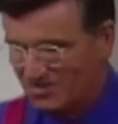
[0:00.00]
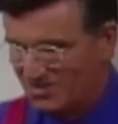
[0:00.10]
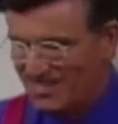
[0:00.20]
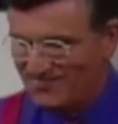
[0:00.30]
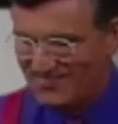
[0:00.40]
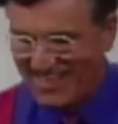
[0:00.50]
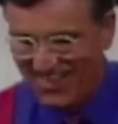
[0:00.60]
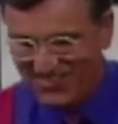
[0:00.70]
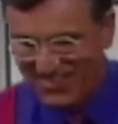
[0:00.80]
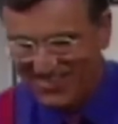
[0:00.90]
Do you see?
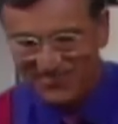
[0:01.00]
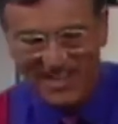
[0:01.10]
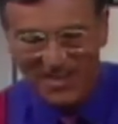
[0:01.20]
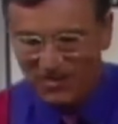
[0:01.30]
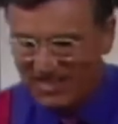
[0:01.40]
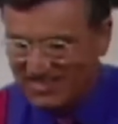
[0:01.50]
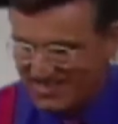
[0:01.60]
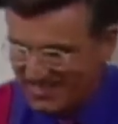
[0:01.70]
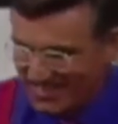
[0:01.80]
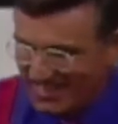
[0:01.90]
Okay. Well,
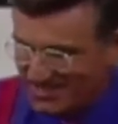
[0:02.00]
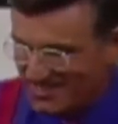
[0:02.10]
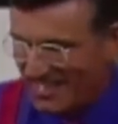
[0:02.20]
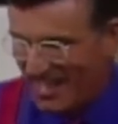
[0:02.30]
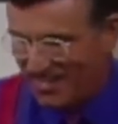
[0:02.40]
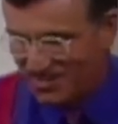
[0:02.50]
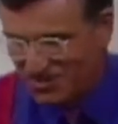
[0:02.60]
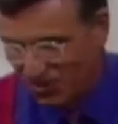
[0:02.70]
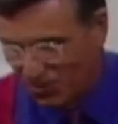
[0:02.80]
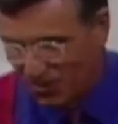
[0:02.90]
let's see how
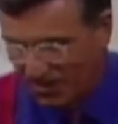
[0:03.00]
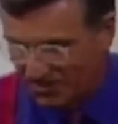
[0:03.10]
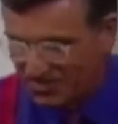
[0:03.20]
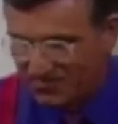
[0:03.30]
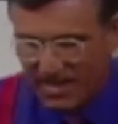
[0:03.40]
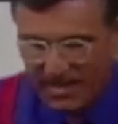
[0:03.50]
this all works.